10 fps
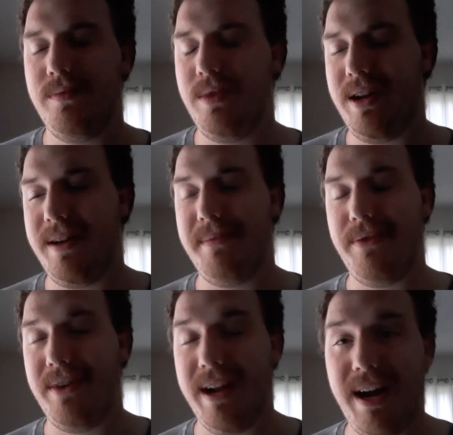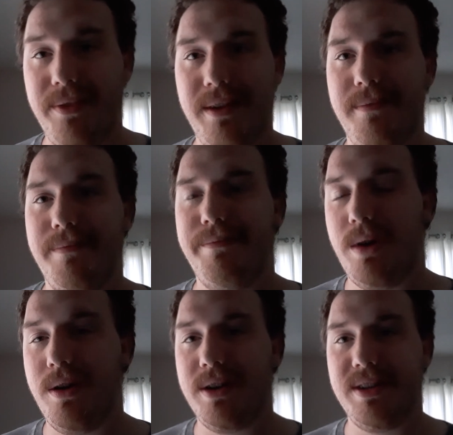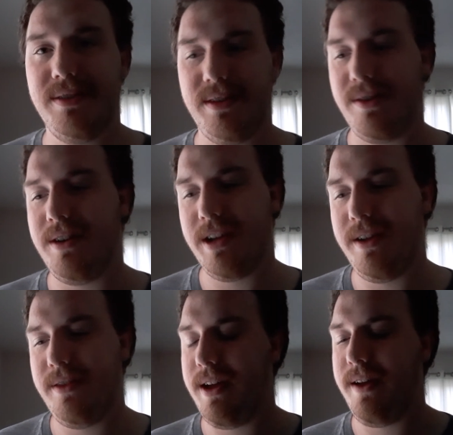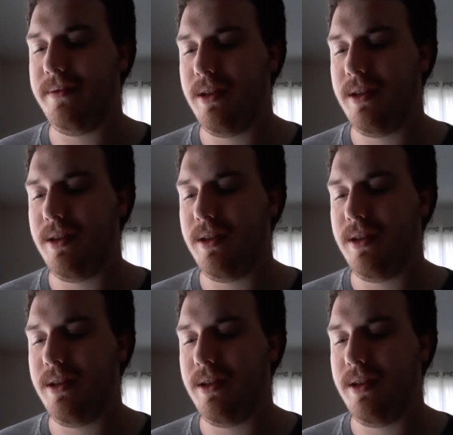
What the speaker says: my friend Alan, Mark, and Augie, they